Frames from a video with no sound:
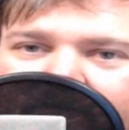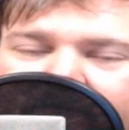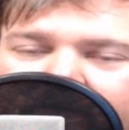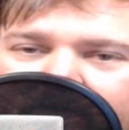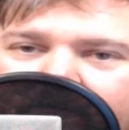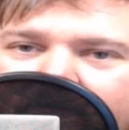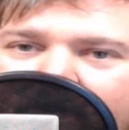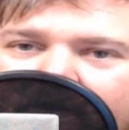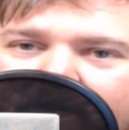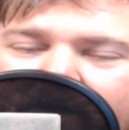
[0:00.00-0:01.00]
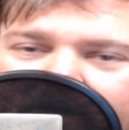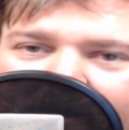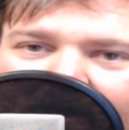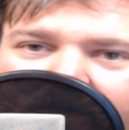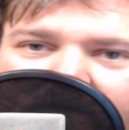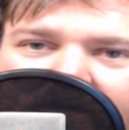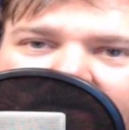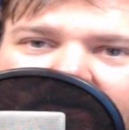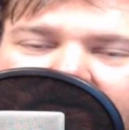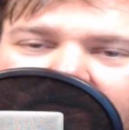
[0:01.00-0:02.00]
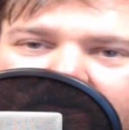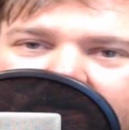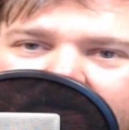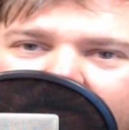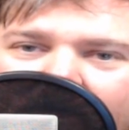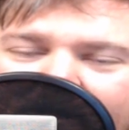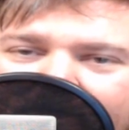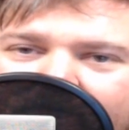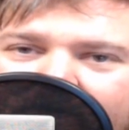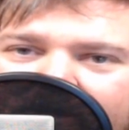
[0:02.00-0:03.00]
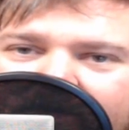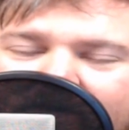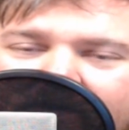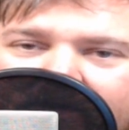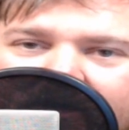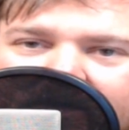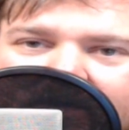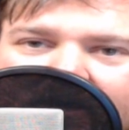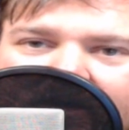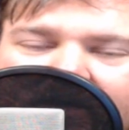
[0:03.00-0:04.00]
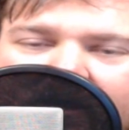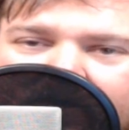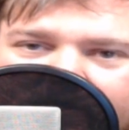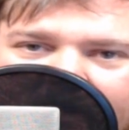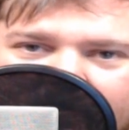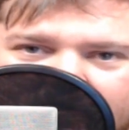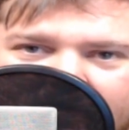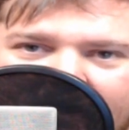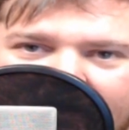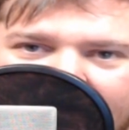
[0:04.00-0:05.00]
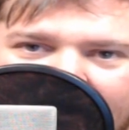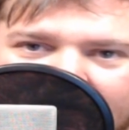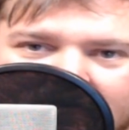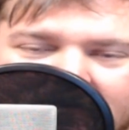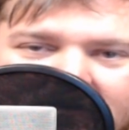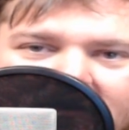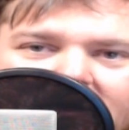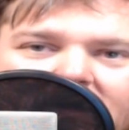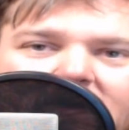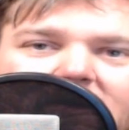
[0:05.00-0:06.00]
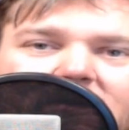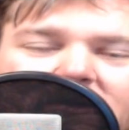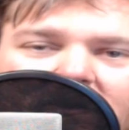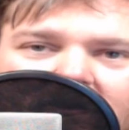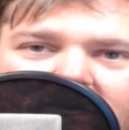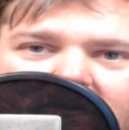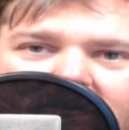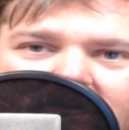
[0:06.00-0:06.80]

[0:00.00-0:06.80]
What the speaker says: from our other house is the wife really started to dislike the other neighbors we had there. So